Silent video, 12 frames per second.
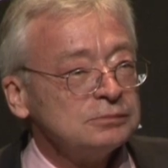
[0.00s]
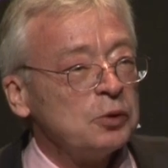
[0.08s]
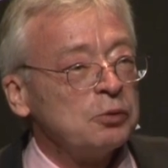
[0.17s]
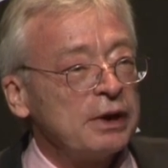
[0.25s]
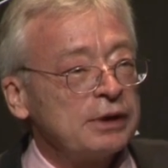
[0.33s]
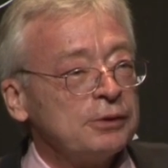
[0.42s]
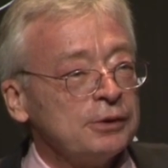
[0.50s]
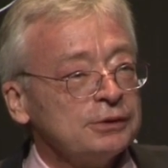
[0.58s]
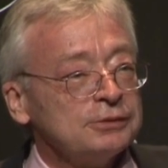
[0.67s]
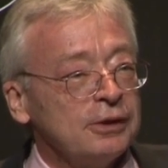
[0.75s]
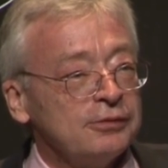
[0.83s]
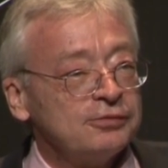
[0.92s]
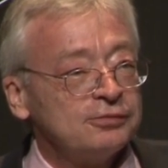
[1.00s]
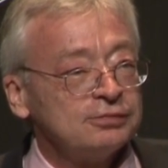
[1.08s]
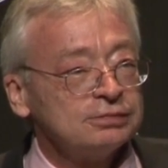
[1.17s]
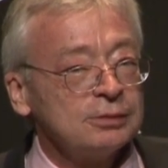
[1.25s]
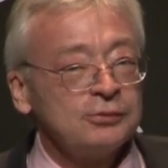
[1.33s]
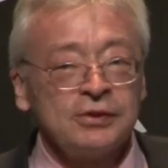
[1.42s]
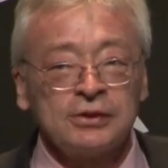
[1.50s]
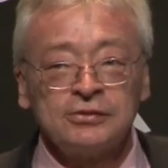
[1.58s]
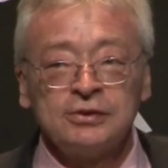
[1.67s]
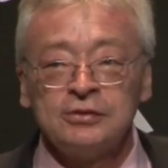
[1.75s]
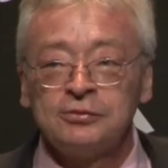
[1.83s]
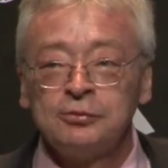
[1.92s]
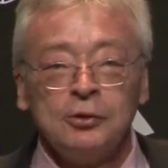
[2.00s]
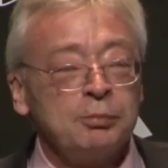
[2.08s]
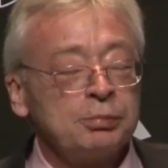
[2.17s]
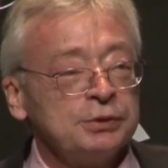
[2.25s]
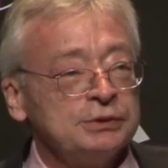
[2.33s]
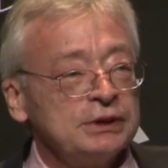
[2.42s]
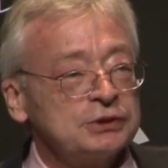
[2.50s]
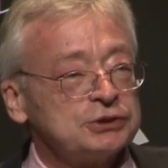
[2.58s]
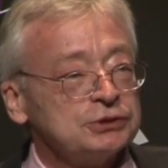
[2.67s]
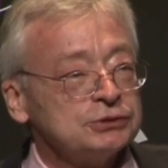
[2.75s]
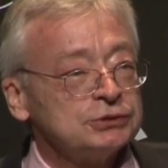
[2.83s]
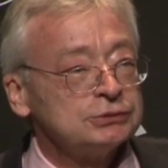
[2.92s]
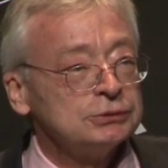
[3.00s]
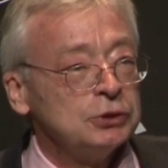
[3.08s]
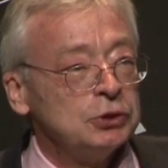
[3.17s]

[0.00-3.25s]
record of successful predictions,